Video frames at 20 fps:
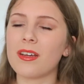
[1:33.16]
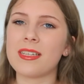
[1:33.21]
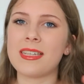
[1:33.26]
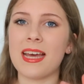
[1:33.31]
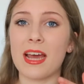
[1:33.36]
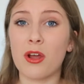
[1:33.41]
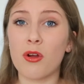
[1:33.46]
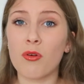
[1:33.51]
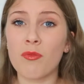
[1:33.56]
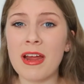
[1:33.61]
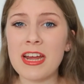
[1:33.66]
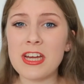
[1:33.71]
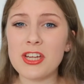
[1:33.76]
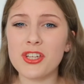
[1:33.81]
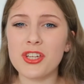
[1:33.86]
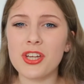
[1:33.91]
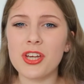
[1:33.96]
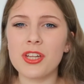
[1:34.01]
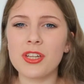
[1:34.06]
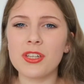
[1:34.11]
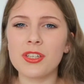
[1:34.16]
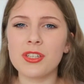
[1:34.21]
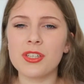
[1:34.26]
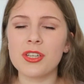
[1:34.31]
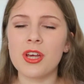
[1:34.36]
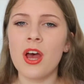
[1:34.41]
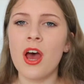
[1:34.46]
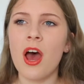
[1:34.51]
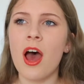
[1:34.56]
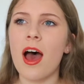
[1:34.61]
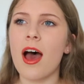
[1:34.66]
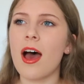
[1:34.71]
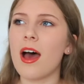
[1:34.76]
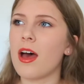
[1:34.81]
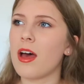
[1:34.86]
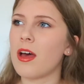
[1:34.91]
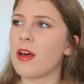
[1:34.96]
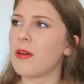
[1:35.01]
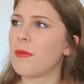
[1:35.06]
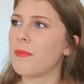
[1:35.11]
decorations,
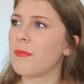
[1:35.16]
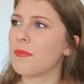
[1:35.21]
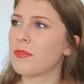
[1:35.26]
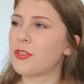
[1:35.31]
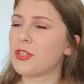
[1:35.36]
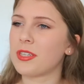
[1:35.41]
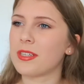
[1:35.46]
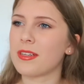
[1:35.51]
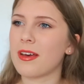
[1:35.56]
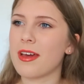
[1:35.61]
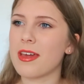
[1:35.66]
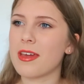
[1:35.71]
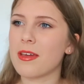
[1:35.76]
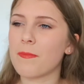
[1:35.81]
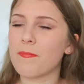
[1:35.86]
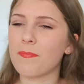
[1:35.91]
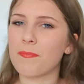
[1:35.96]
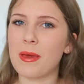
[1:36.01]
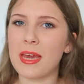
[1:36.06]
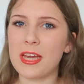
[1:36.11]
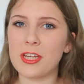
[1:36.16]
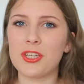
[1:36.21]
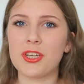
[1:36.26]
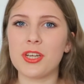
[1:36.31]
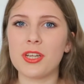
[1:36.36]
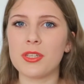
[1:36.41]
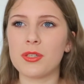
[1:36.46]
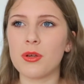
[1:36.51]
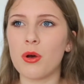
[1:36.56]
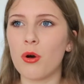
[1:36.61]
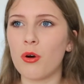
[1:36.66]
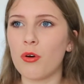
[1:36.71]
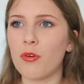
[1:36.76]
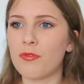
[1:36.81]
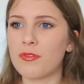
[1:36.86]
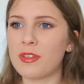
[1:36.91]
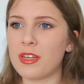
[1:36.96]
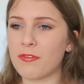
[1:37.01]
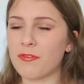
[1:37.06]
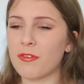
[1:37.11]
just like pictures
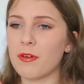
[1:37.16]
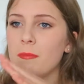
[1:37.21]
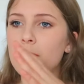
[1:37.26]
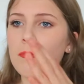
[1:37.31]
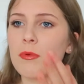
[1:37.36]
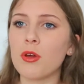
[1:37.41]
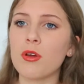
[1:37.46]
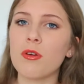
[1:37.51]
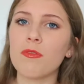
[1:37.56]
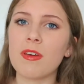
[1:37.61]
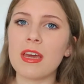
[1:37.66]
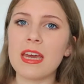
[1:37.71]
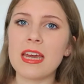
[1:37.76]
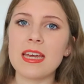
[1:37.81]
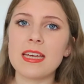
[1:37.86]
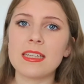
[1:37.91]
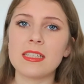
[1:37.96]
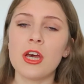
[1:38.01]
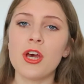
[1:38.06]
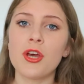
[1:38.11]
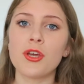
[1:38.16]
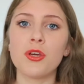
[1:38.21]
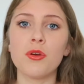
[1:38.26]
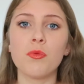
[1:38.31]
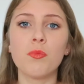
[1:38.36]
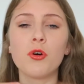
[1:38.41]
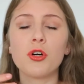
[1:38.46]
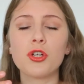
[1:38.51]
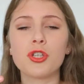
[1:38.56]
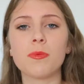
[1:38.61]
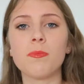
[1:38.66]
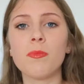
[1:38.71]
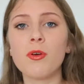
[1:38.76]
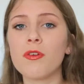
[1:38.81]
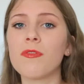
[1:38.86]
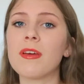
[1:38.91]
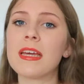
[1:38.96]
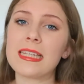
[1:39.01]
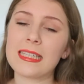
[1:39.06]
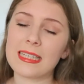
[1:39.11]
of different movies, you watch
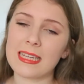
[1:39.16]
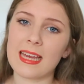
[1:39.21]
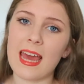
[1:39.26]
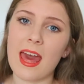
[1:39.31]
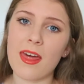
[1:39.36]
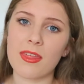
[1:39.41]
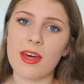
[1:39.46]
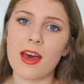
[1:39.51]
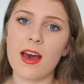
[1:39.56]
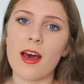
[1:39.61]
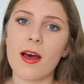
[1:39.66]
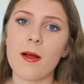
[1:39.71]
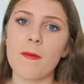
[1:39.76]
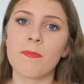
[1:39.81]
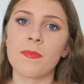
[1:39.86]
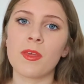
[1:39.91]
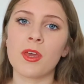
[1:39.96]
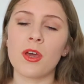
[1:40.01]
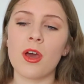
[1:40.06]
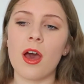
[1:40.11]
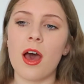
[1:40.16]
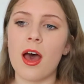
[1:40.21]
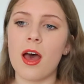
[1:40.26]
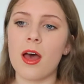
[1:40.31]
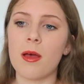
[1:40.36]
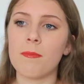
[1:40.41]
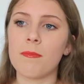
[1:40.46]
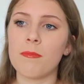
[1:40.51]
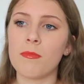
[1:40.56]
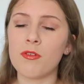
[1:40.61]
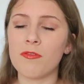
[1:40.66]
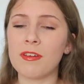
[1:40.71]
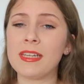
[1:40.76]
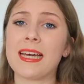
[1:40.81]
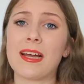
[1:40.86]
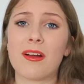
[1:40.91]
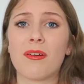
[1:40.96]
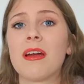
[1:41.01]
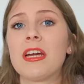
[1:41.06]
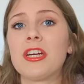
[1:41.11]
movies together, movie
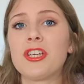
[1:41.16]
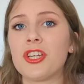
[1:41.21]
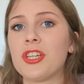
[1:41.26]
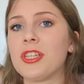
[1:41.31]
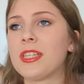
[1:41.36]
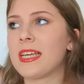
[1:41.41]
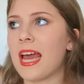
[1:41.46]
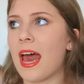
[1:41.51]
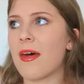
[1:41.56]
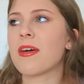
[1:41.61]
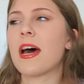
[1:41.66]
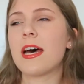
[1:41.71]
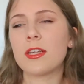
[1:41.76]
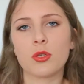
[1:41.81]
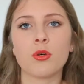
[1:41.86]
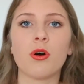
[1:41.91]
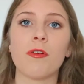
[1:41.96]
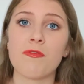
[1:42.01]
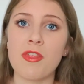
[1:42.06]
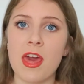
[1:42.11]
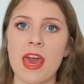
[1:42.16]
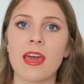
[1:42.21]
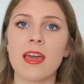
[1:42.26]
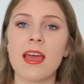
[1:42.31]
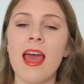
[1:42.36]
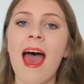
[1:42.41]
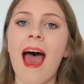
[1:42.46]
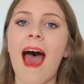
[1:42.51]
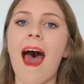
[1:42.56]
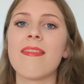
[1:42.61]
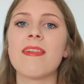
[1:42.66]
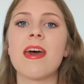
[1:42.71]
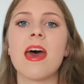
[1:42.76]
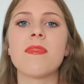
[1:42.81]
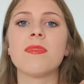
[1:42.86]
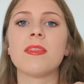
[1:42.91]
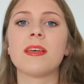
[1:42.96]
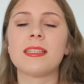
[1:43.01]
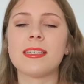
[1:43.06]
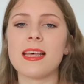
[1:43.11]
decorations, yeah, that sort of thing. And
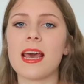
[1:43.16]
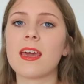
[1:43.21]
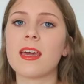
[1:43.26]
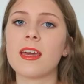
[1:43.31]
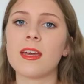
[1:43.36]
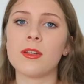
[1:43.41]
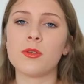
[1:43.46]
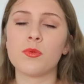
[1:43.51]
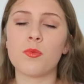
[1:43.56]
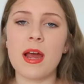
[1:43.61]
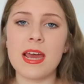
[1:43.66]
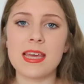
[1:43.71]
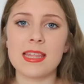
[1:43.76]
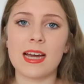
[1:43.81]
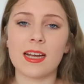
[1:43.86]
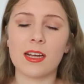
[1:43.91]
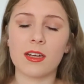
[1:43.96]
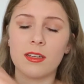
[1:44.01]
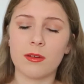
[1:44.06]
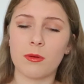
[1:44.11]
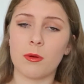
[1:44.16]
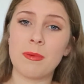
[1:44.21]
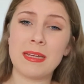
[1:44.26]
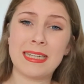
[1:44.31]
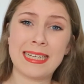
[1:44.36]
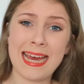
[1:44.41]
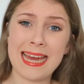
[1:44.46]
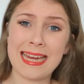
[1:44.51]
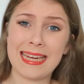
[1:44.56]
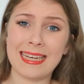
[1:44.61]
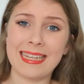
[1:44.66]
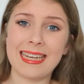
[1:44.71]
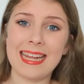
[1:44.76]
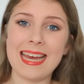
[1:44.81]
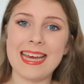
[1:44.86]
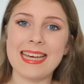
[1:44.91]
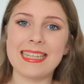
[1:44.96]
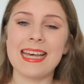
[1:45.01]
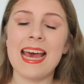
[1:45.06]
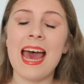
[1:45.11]
then the second way that could be taken
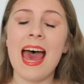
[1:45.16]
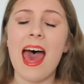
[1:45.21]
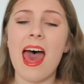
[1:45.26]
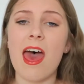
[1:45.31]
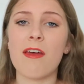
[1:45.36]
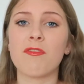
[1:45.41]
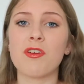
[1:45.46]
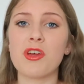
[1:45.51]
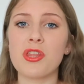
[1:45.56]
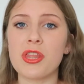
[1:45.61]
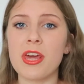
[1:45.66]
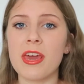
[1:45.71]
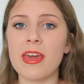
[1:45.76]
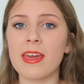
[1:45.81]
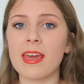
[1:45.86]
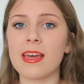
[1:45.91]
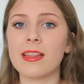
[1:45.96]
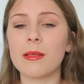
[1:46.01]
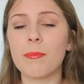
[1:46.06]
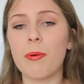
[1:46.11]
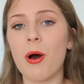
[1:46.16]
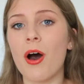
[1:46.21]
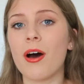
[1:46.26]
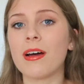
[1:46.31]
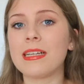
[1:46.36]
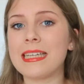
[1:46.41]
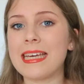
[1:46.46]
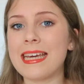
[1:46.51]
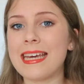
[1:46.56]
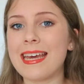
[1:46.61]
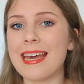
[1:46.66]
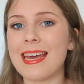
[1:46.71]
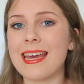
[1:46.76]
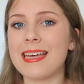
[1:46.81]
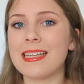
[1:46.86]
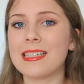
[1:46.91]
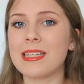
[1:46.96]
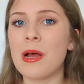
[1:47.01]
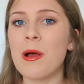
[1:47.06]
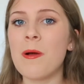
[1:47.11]
is everything in the party
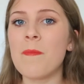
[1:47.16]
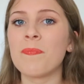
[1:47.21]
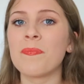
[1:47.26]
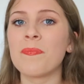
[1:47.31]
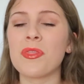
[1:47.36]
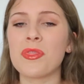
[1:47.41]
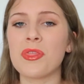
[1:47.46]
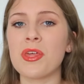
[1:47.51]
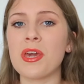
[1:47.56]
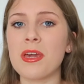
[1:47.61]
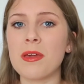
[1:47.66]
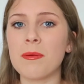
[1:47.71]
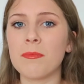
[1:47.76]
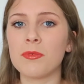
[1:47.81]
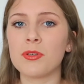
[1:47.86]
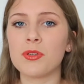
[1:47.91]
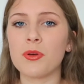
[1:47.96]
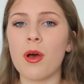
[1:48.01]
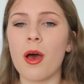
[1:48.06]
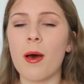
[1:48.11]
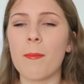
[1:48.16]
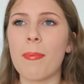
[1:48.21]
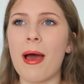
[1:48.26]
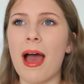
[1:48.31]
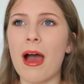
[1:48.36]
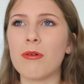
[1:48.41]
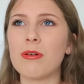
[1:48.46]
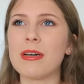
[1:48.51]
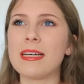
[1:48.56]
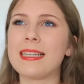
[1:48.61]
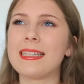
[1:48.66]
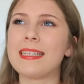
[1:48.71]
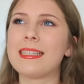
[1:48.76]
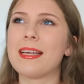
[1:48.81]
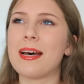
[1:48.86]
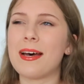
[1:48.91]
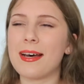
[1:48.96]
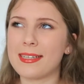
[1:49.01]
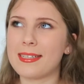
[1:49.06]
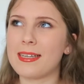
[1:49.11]
is themed about a
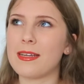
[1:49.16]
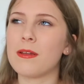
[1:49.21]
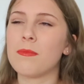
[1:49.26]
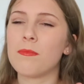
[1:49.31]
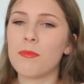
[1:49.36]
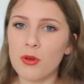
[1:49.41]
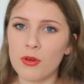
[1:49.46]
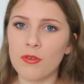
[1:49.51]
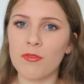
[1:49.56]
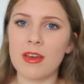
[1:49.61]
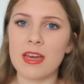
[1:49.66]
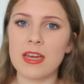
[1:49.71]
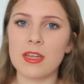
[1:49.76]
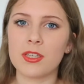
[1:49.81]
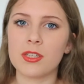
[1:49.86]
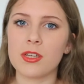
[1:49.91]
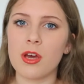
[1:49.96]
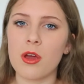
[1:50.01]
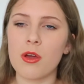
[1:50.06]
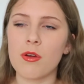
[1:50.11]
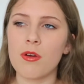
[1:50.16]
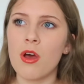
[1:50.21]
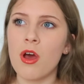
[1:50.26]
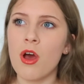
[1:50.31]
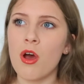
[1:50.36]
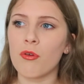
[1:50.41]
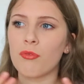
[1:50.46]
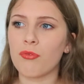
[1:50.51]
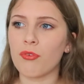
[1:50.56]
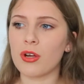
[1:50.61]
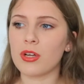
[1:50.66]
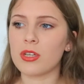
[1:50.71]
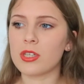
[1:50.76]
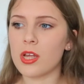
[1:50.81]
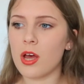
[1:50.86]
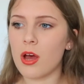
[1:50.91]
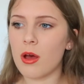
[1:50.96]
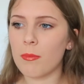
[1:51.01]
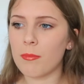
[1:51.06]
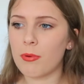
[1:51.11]
certain movie. So for
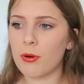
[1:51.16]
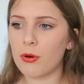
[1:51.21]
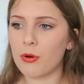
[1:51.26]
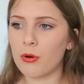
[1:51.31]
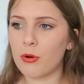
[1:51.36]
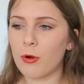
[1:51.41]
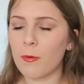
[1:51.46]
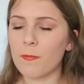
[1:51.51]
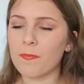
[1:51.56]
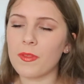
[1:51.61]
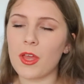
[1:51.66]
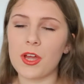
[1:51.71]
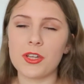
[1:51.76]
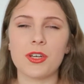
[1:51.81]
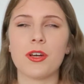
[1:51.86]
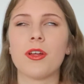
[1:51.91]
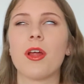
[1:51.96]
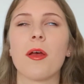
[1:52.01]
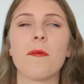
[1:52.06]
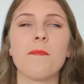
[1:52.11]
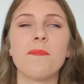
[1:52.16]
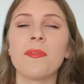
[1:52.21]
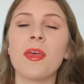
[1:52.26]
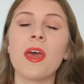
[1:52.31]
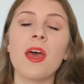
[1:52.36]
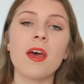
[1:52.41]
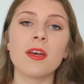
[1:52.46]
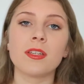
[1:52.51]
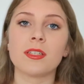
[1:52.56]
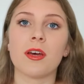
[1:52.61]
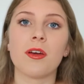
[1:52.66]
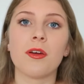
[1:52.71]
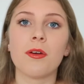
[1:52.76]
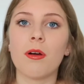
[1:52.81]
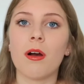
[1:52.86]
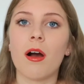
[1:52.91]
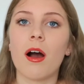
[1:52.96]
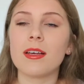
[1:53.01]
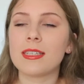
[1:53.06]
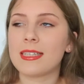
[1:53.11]
example, I don't know,
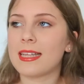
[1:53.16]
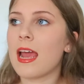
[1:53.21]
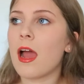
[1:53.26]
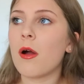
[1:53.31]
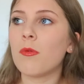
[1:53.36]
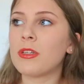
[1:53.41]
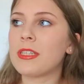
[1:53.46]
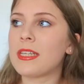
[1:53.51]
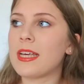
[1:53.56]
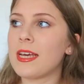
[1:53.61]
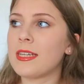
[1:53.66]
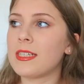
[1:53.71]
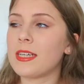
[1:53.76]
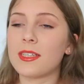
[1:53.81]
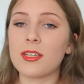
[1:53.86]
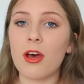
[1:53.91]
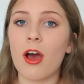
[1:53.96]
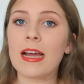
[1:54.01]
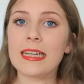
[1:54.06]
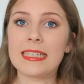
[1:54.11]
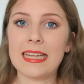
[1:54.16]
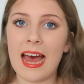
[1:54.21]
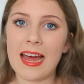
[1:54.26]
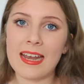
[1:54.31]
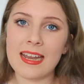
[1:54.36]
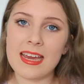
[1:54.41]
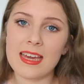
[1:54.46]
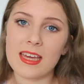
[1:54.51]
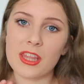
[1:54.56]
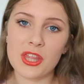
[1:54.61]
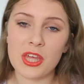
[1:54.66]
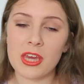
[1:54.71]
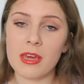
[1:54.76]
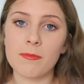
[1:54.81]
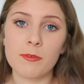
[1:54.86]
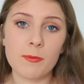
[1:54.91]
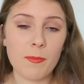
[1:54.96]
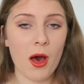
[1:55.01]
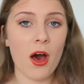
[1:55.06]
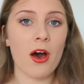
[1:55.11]
so say I wanted a Titanic
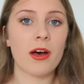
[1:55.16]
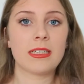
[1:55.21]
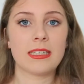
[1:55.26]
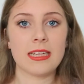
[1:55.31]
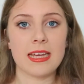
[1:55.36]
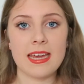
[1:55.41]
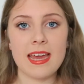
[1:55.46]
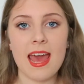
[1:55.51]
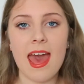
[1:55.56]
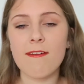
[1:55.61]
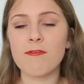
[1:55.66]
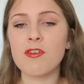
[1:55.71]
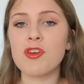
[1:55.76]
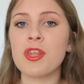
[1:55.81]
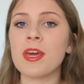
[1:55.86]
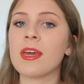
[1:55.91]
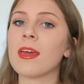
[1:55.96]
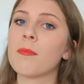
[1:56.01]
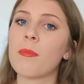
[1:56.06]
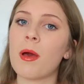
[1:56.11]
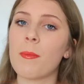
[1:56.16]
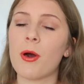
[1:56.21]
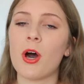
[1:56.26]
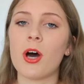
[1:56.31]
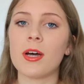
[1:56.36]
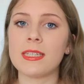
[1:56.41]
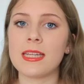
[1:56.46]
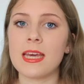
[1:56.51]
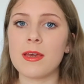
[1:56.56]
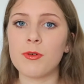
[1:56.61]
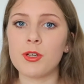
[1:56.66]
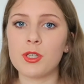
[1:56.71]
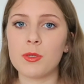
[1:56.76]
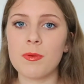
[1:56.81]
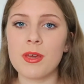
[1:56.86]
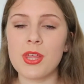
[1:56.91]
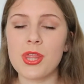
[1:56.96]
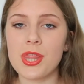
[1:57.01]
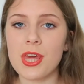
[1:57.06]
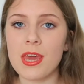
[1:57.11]
themed party, everything in my party would
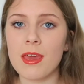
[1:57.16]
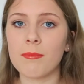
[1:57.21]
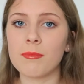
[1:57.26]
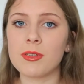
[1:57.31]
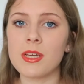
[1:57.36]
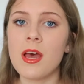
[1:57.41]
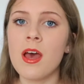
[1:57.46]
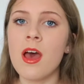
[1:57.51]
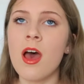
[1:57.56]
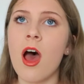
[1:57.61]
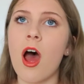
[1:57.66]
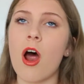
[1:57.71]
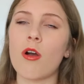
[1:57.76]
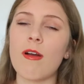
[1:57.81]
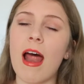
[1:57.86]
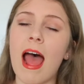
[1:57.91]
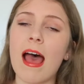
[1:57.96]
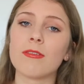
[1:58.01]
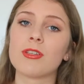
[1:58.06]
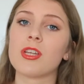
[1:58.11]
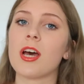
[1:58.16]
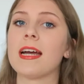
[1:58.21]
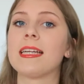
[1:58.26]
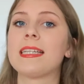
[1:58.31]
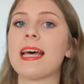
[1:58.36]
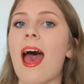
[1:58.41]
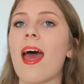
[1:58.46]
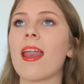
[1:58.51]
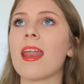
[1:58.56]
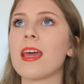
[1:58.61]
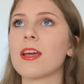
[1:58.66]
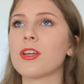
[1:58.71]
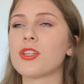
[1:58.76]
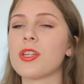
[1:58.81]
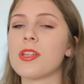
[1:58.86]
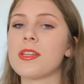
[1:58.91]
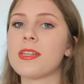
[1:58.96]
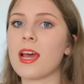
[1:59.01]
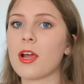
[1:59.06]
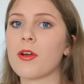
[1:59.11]
be themed around Titanic,
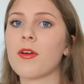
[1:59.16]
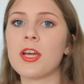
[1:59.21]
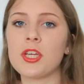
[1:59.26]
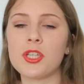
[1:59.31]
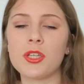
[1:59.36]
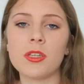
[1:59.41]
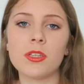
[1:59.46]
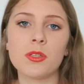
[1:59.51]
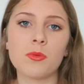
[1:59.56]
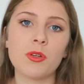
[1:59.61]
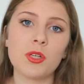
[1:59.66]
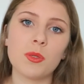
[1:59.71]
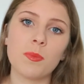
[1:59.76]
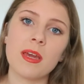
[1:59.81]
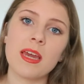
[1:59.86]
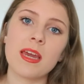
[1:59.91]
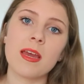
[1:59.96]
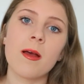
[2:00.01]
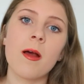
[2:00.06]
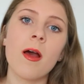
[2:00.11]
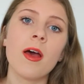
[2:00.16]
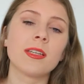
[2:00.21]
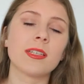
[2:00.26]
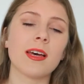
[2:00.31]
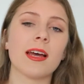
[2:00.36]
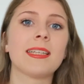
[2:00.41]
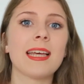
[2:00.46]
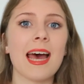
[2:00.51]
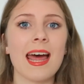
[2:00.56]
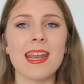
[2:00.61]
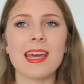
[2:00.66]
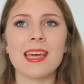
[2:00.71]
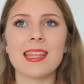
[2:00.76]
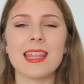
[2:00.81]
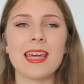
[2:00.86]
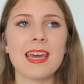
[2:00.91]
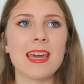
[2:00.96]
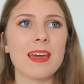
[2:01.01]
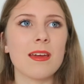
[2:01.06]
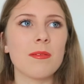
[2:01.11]
so the decorations would be Titanic
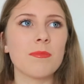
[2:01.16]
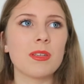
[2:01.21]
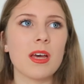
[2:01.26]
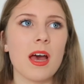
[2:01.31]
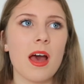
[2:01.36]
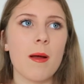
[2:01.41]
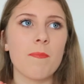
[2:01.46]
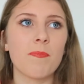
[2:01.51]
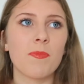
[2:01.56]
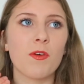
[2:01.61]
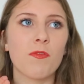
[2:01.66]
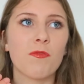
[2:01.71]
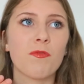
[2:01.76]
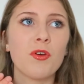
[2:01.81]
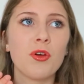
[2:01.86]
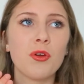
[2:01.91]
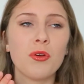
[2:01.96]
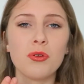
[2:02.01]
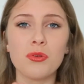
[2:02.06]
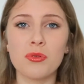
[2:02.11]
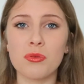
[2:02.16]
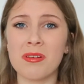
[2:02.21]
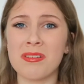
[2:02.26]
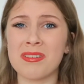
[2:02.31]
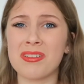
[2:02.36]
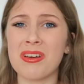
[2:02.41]
themed, the food